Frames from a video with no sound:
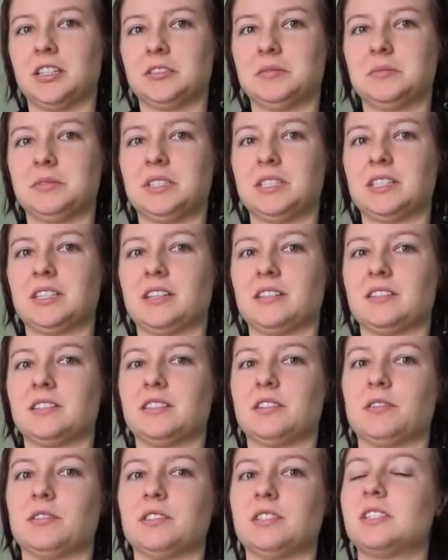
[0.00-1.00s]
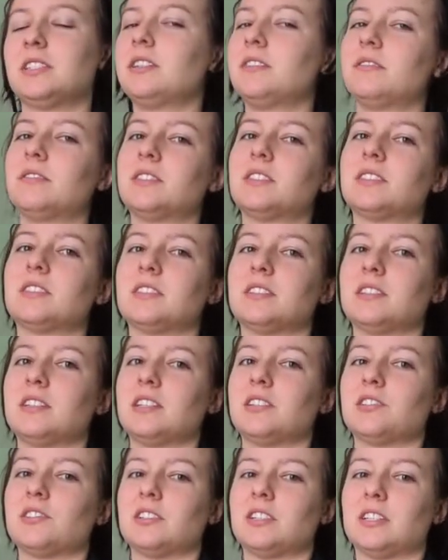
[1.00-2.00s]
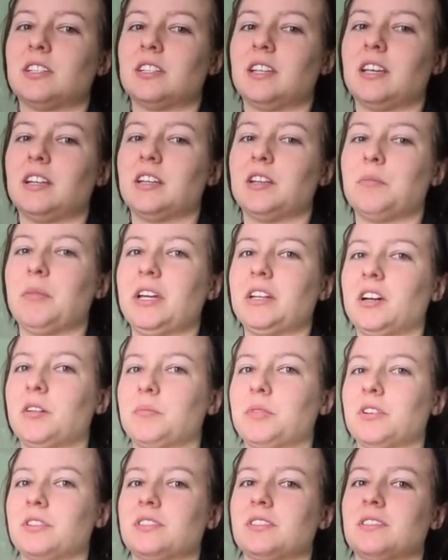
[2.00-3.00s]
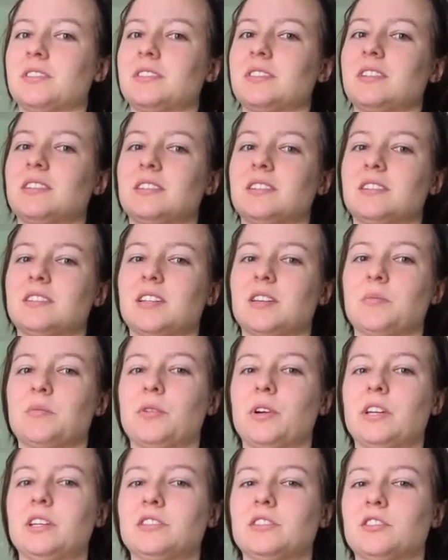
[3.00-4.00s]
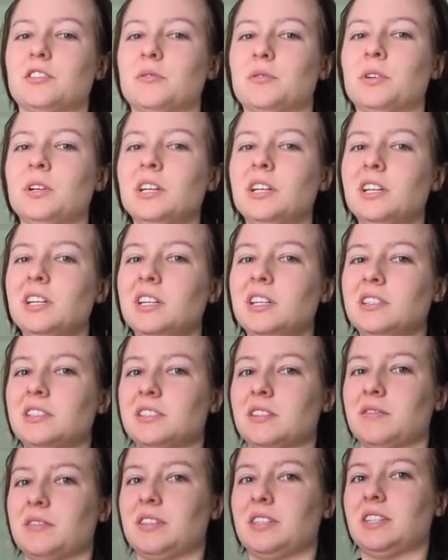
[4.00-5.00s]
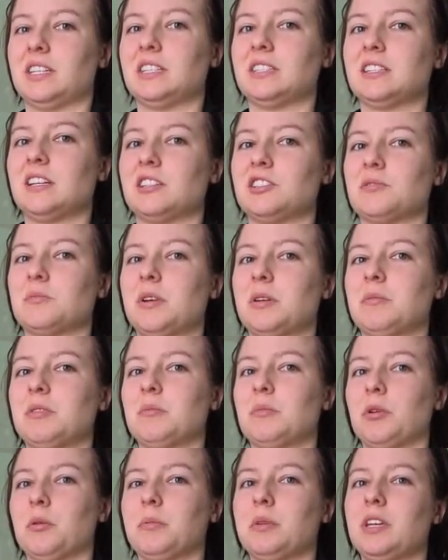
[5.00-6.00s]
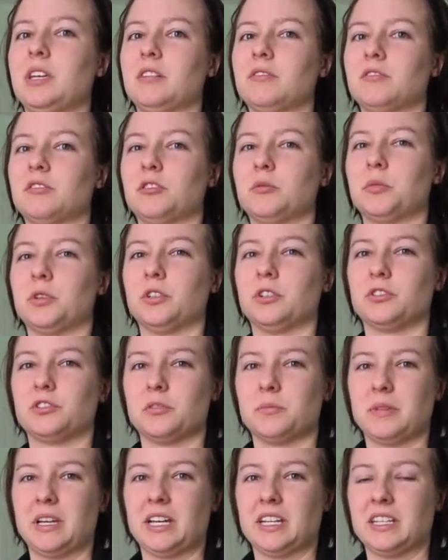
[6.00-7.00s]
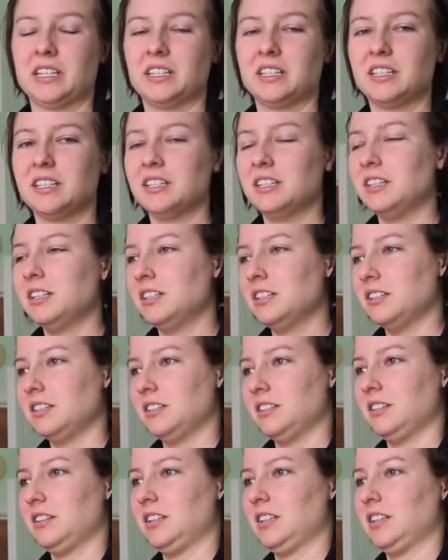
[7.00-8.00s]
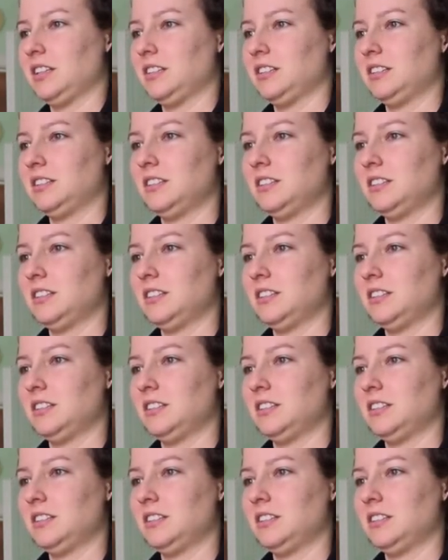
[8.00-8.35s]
because they'll receive a sensation and then they might not process it the same way. So something they touch might be more painful, more traumatic than